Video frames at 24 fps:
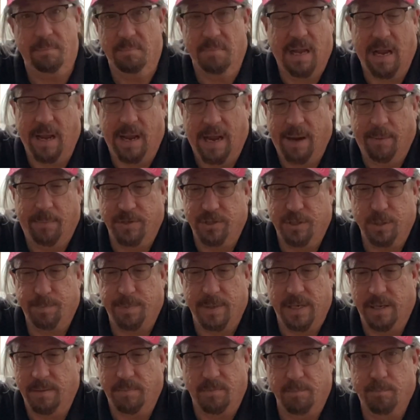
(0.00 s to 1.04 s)
It would just
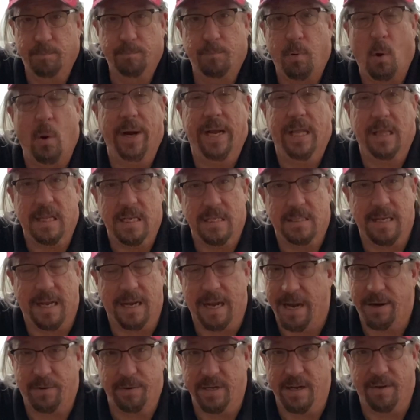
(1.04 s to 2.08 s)
be pointless.
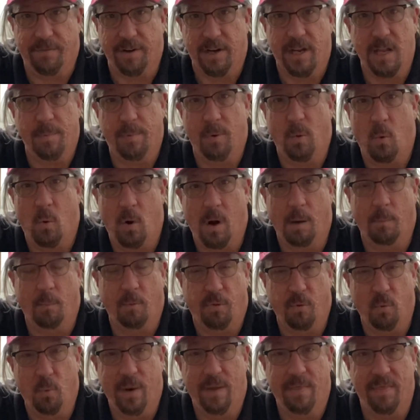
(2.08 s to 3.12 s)
I could never keep it warm with
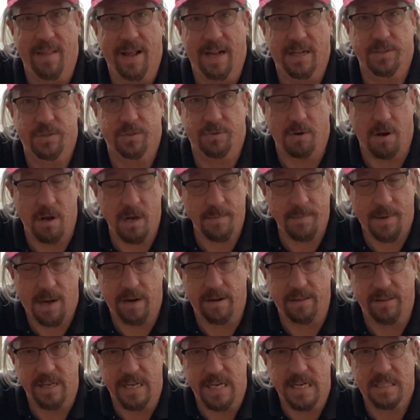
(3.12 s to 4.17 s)
the wind that strong out
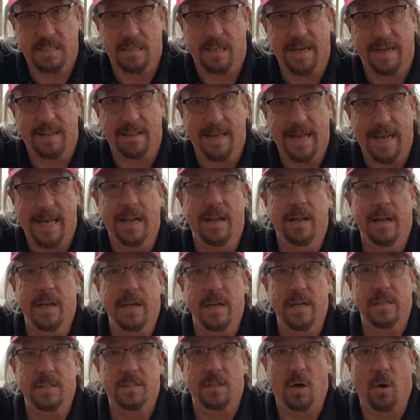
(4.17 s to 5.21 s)
of the east like that.
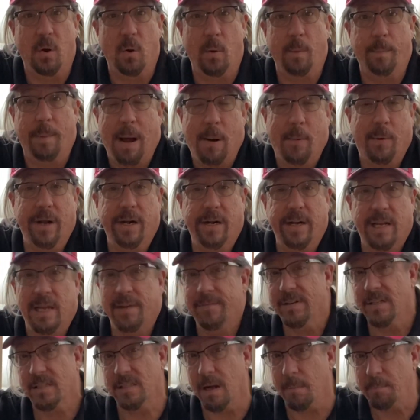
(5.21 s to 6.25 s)
So I wanted to
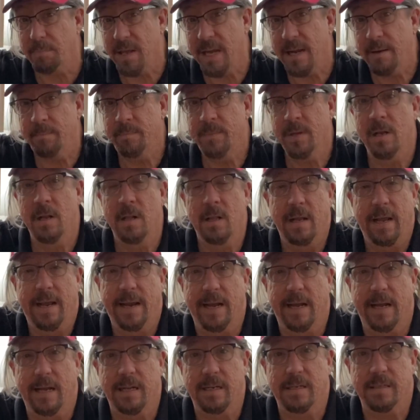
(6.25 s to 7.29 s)
give you something,
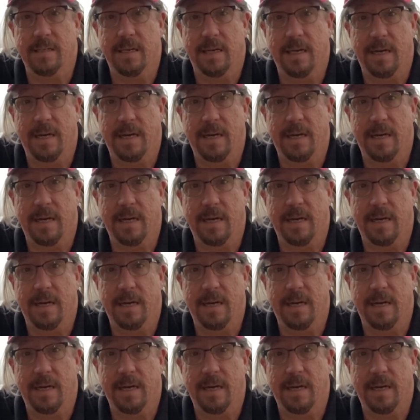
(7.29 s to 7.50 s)
and